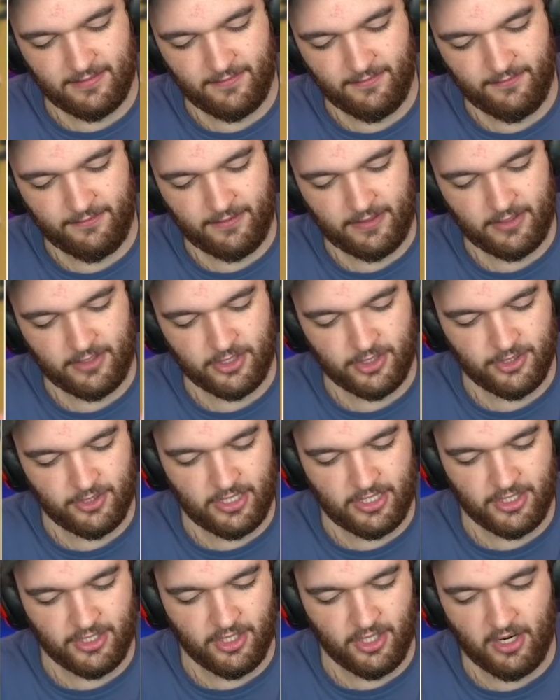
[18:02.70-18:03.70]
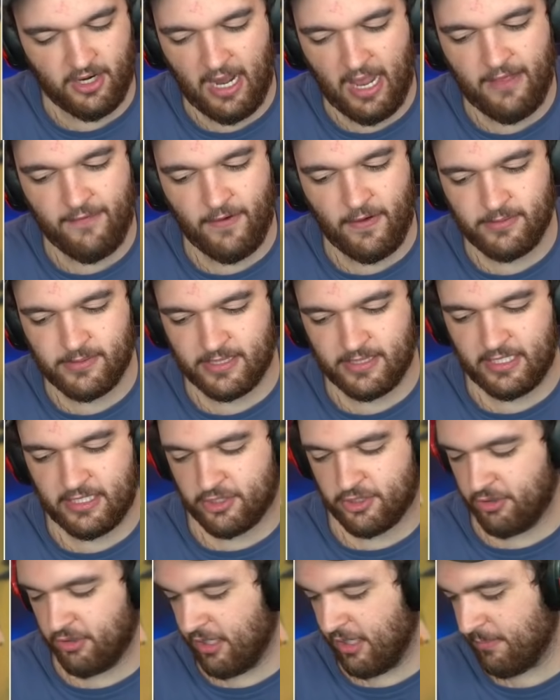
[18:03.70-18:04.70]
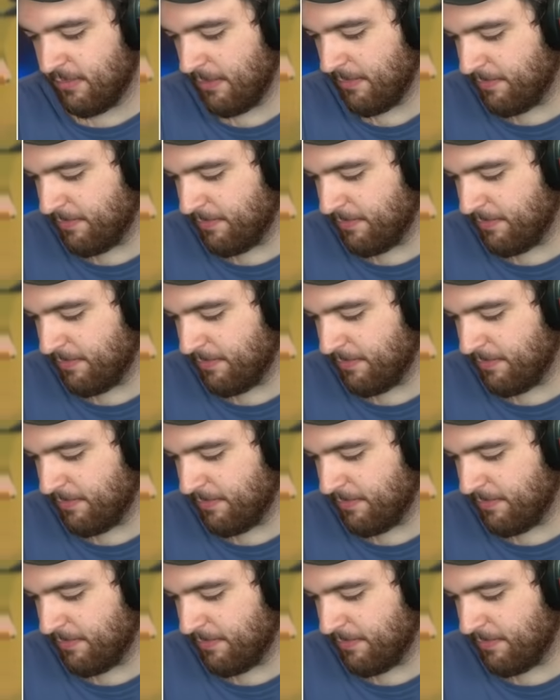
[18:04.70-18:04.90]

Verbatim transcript: Very strange art. If I was Electrode, I'd be